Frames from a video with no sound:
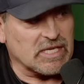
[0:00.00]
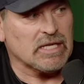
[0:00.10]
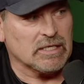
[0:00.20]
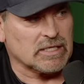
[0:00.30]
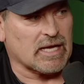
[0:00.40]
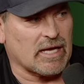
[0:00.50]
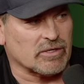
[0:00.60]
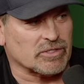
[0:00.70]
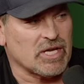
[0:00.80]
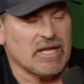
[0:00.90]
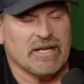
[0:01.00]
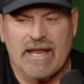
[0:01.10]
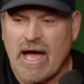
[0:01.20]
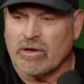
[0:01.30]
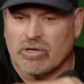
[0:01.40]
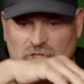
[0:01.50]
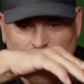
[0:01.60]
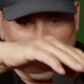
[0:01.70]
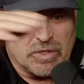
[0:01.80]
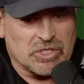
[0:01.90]
indicators. Now you're
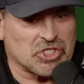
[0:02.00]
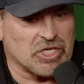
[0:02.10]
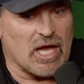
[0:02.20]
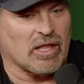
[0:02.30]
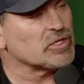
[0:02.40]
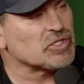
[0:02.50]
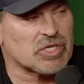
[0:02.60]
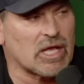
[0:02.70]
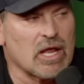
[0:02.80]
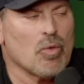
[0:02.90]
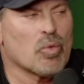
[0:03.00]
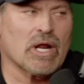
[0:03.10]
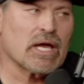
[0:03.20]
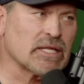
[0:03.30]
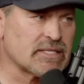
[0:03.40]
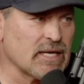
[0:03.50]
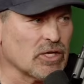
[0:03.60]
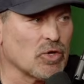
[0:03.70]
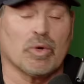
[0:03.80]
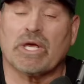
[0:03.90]
throwing this shell, and you're saying, we're not going to tell
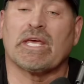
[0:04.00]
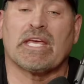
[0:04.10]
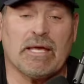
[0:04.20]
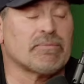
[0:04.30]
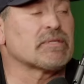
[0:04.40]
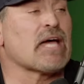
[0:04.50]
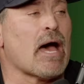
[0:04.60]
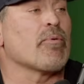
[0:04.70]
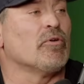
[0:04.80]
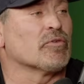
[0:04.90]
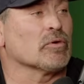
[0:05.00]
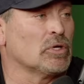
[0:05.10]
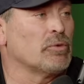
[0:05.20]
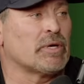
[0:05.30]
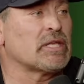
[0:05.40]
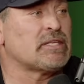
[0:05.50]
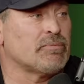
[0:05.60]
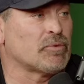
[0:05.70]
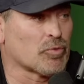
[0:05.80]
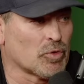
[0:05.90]
you. We can keep the top over, we can keep
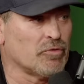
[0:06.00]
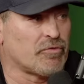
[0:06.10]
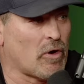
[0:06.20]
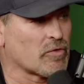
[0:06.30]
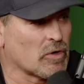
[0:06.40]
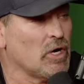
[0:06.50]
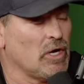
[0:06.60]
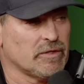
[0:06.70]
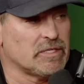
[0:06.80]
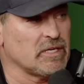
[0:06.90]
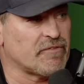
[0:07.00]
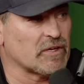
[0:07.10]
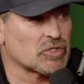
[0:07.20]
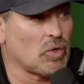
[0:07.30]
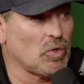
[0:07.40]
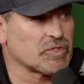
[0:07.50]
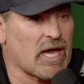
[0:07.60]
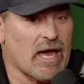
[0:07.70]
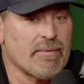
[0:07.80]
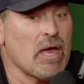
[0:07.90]
the roof over the defense the whole
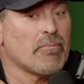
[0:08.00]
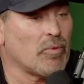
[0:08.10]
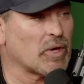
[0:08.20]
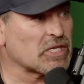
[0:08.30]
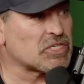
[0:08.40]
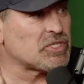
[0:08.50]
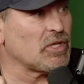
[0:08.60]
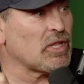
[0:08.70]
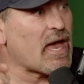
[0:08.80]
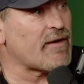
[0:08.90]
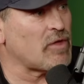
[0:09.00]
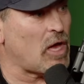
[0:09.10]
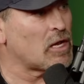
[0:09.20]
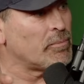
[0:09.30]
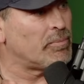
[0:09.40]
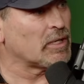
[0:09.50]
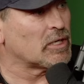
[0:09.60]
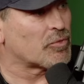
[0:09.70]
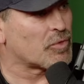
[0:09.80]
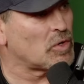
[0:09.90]
time, but we can still have an ability
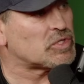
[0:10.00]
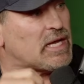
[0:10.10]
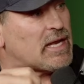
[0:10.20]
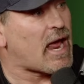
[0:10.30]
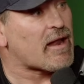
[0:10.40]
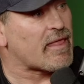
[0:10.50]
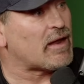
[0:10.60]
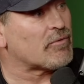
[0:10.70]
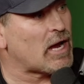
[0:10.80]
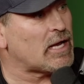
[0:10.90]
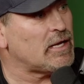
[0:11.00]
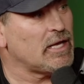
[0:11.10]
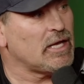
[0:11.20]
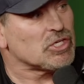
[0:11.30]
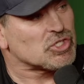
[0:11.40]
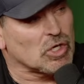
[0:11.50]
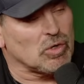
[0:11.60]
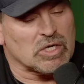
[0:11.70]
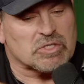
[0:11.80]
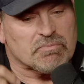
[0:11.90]
to rotate out of that, right? So
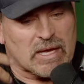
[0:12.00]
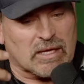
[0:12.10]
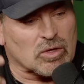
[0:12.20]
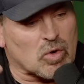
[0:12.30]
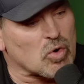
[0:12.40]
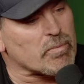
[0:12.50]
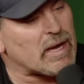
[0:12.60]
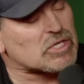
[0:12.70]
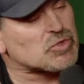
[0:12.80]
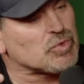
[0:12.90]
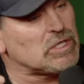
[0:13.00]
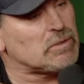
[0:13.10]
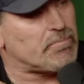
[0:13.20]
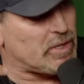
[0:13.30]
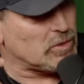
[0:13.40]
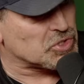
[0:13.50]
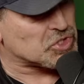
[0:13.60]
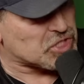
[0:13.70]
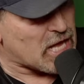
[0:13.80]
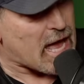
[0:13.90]
it's making the quarterbacks read
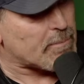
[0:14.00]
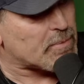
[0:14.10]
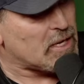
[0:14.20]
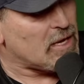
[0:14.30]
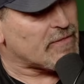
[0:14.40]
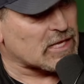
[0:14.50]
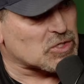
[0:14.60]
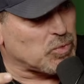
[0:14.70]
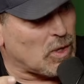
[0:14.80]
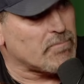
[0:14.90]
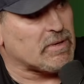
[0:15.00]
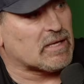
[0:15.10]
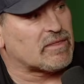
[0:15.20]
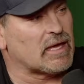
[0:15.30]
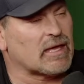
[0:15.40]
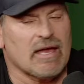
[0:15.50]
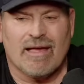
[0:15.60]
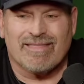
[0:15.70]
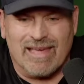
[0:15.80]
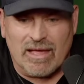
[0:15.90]
post-snap. That's one big thing.
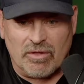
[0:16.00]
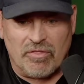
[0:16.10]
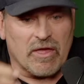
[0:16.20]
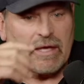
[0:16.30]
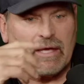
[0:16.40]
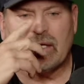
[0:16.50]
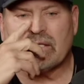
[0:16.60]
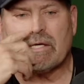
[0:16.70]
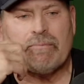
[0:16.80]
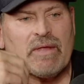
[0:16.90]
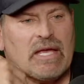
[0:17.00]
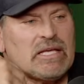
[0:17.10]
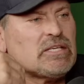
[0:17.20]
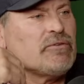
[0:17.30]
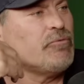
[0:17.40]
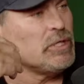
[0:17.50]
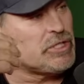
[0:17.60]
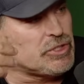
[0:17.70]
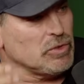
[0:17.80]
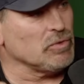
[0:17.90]
The other thing is if we
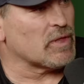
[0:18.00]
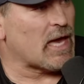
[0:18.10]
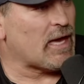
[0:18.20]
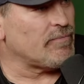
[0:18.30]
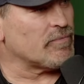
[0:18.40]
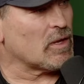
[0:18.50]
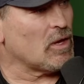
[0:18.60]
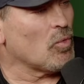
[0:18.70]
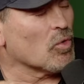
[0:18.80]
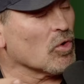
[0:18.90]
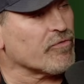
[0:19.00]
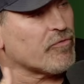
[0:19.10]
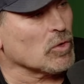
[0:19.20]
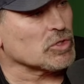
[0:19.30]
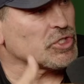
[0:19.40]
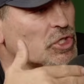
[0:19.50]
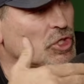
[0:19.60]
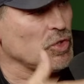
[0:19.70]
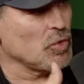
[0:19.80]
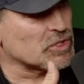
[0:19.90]
do that, we're forcing
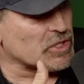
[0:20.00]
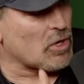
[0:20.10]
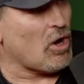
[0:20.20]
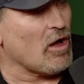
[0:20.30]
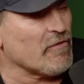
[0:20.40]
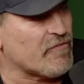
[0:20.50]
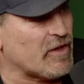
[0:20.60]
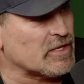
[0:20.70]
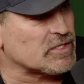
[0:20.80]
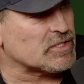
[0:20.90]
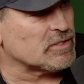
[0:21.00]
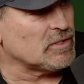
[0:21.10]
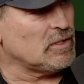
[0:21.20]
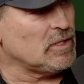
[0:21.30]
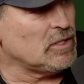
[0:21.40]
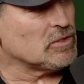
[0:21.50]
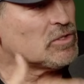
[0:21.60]
you as an offense to